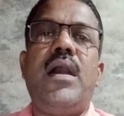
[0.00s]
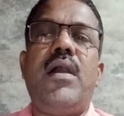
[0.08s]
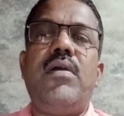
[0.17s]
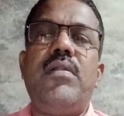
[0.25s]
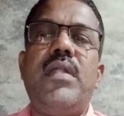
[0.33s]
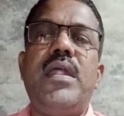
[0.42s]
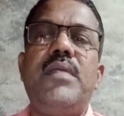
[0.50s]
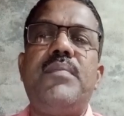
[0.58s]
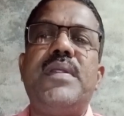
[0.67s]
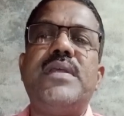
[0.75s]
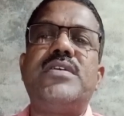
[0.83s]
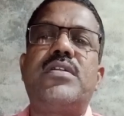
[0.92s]
Online
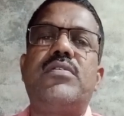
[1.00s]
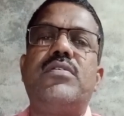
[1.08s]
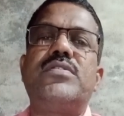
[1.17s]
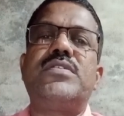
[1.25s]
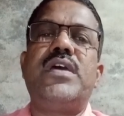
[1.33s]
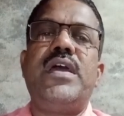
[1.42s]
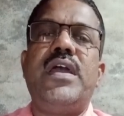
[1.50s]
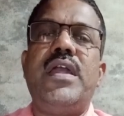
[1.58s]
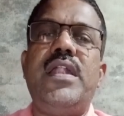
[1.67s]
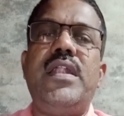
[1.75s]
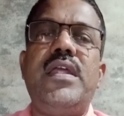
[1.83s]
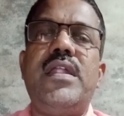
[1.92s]
refresher course,
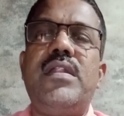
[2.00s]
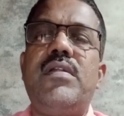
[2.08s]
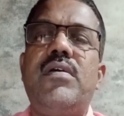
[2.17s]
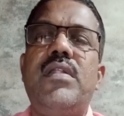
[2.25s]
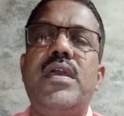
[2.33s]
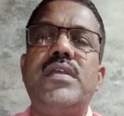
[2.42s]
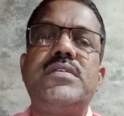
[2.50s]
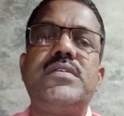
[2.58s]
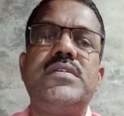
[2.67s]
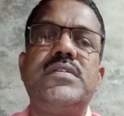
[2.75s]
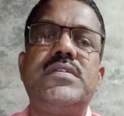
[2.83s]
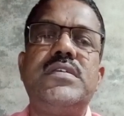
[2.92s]
Indian
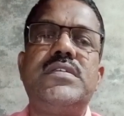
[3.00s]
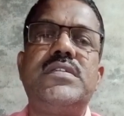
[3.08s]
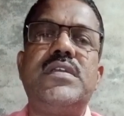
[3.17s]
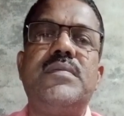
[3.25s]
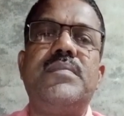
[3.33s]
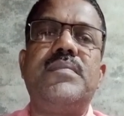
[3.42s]
Knowledge System.